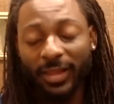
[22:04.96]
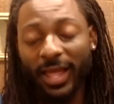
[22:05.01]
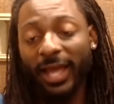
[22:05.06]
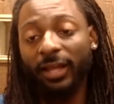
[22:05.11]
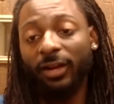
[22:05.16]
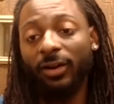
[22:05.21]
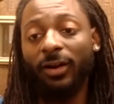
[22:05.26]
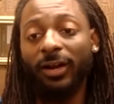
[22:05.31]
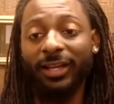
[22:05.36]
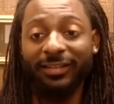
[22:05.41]

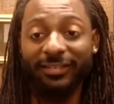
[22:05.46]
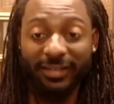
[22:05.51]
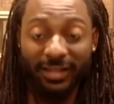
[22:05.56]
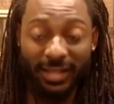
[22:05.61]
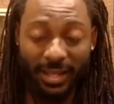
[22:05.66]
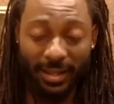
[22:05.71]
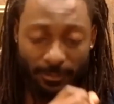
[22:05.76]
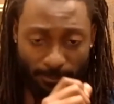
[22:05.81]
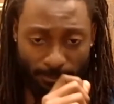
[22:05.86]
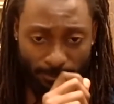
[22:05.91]
LiDAR
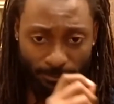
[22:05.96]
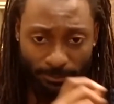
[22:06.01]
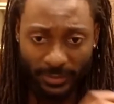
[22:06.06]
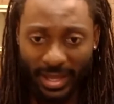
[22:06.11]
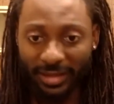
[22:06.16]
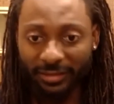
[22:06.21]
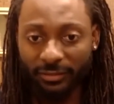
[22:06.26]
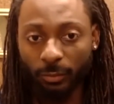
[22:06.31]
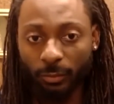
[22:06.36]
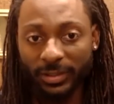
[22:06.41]

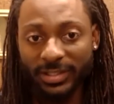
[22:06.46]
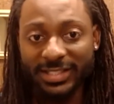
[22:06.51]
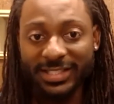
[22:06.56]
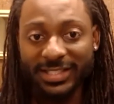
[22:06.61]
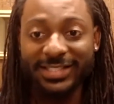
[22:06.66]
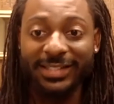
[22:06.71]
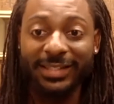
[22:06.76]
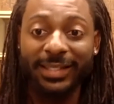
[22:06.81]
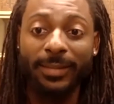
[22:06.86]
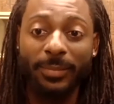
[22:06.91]
has reached
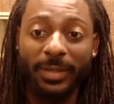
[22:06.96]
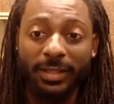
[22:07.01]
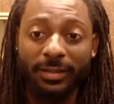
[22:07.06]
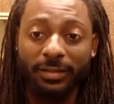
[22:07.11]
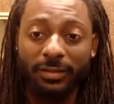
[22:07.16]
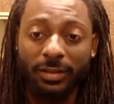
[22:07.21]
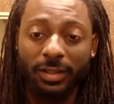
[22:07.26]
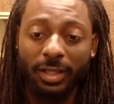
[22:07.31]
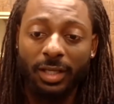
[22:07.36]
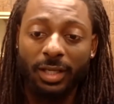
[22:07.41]
its limit.
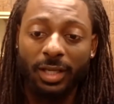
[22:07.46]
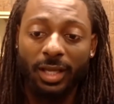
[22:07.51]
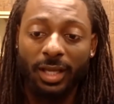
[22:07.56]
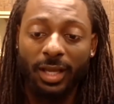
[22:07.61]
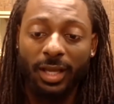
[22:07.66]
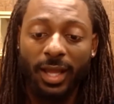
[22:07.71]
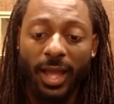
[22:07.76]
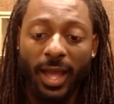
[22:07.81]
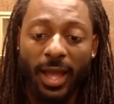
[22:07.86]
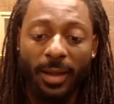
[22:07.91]

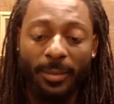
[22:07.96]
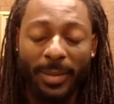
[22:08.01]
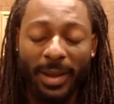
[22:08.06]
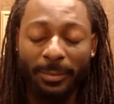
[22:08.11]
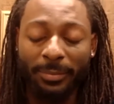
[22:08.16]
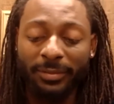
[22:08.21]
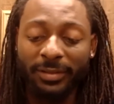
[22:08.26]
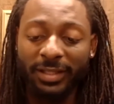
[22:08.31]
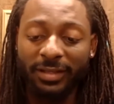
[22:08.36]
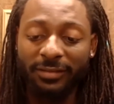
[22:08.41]
I
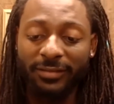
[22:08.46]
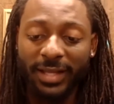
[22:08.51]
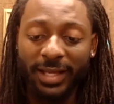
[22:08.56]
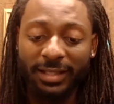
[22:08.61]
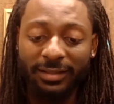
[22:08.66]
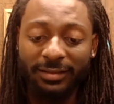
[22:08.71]
believe that